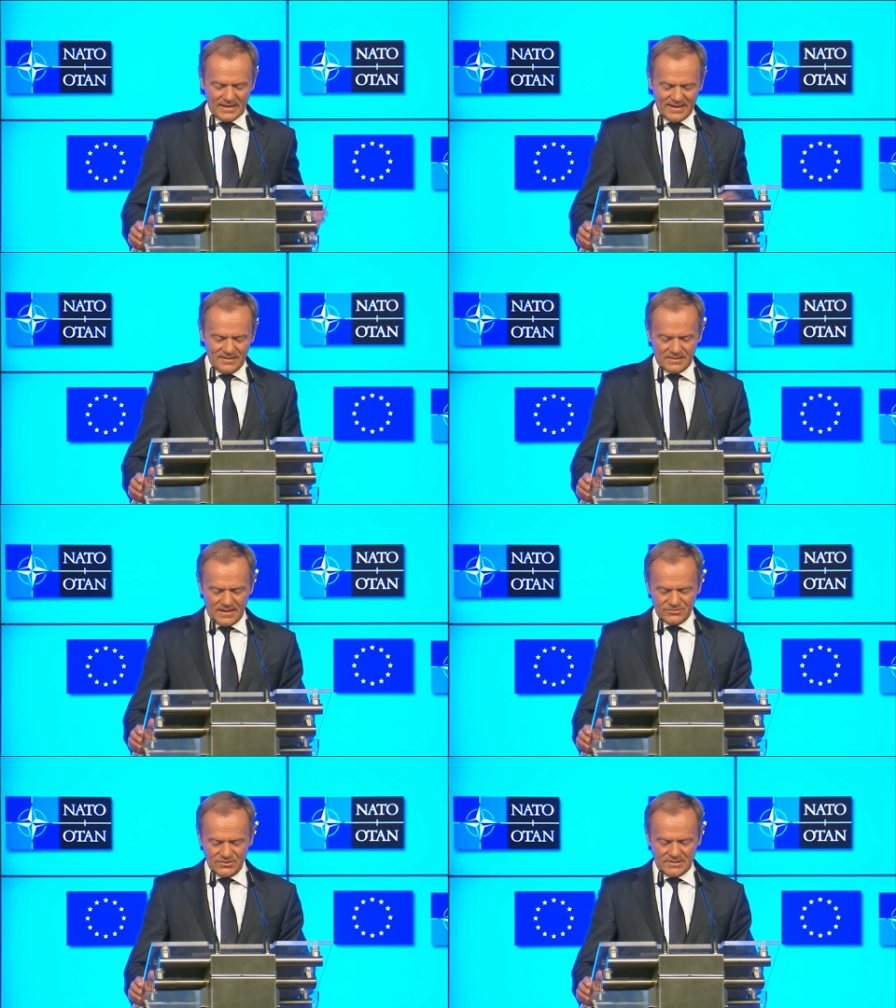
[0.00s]

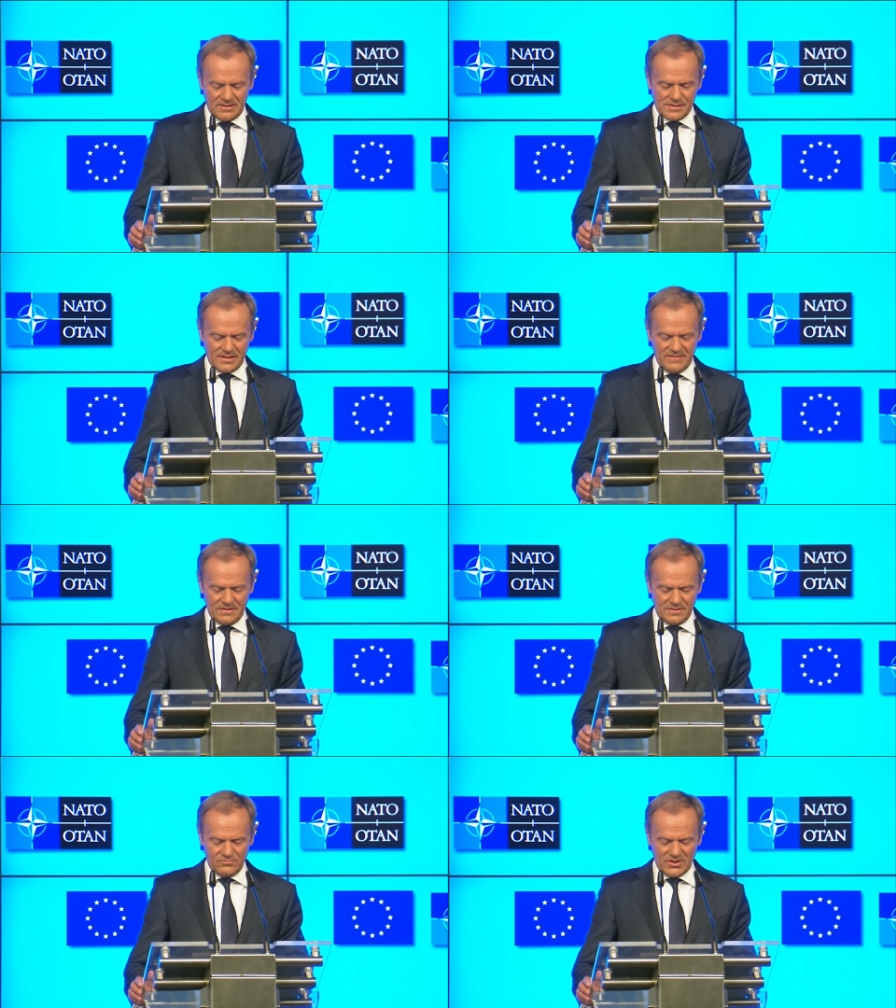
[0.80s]

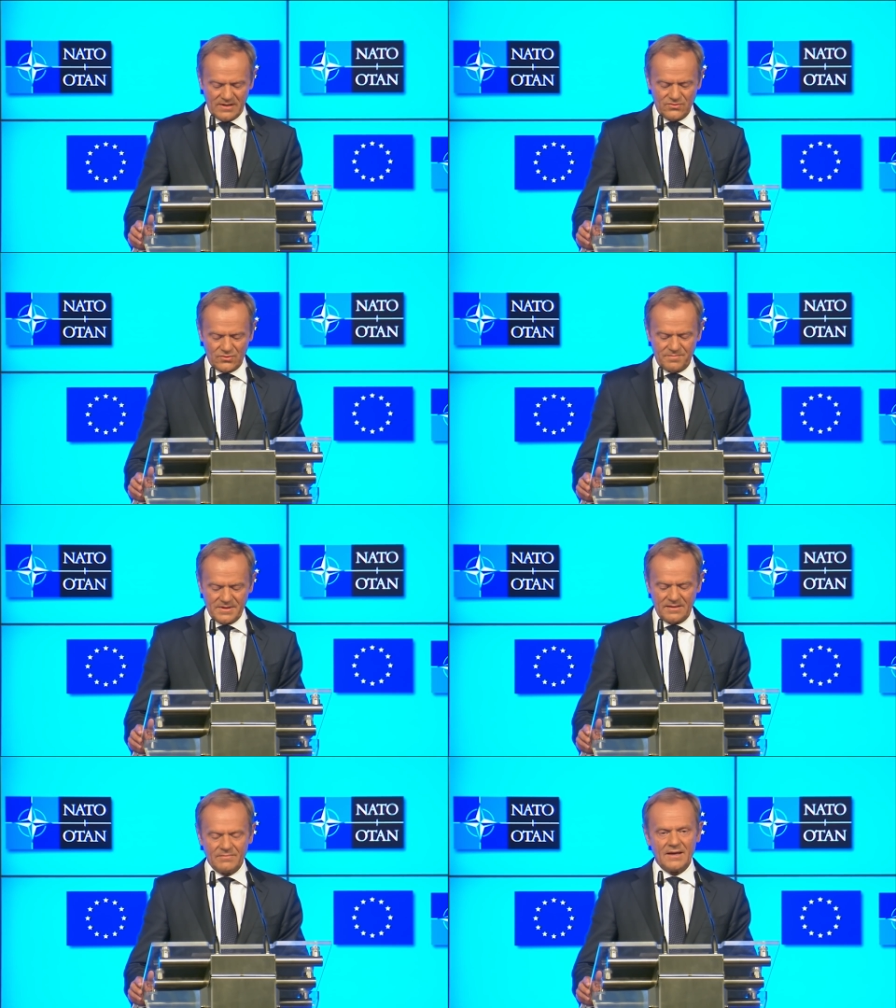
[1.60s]
870 brave
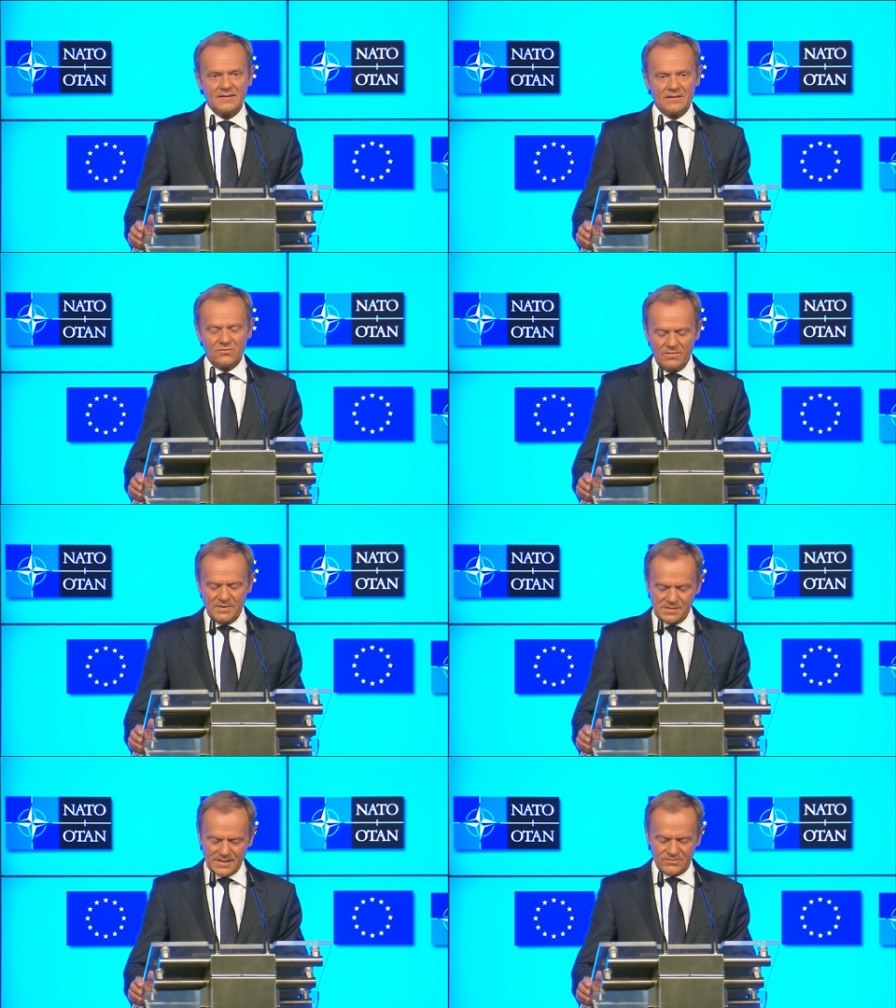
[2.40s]
European men and
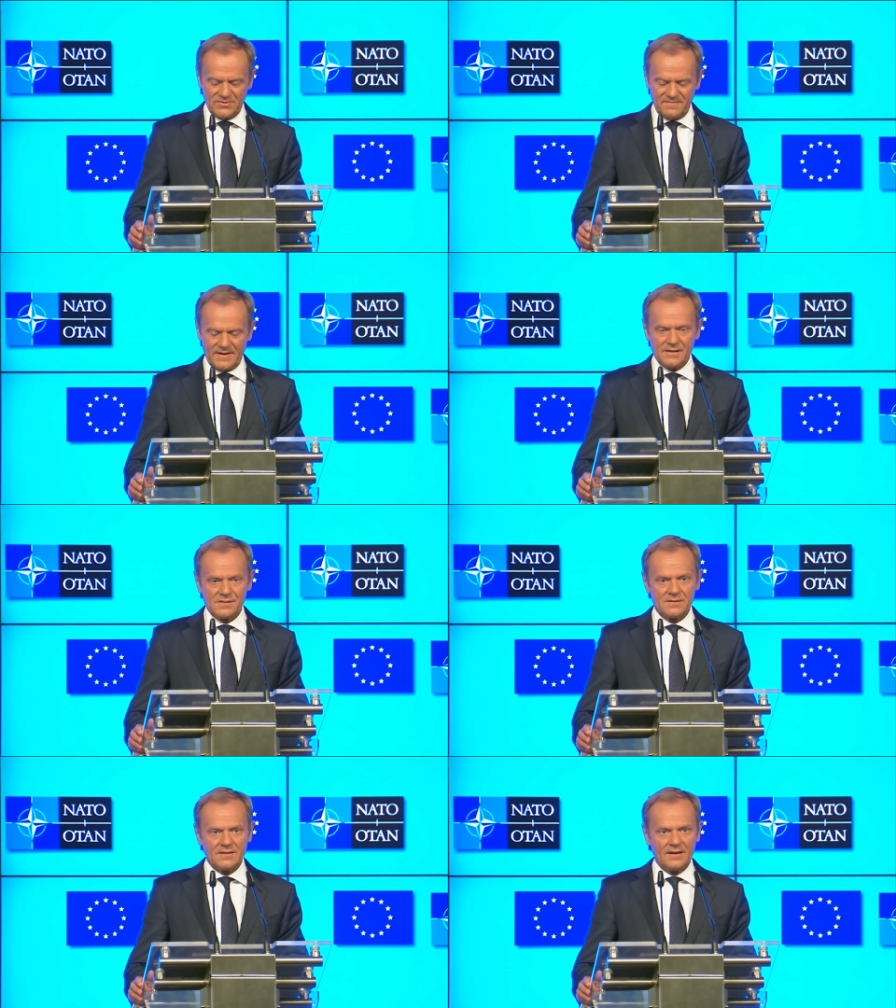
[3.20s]
women
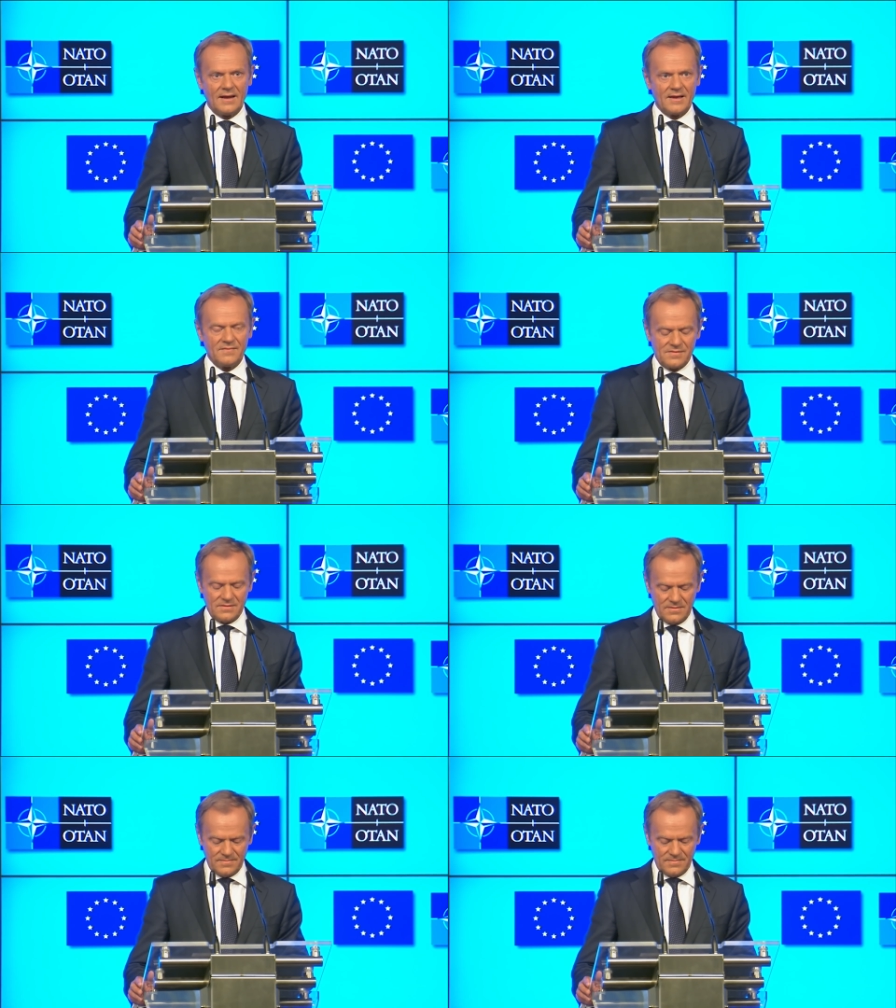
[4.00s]
sacrificed their lives,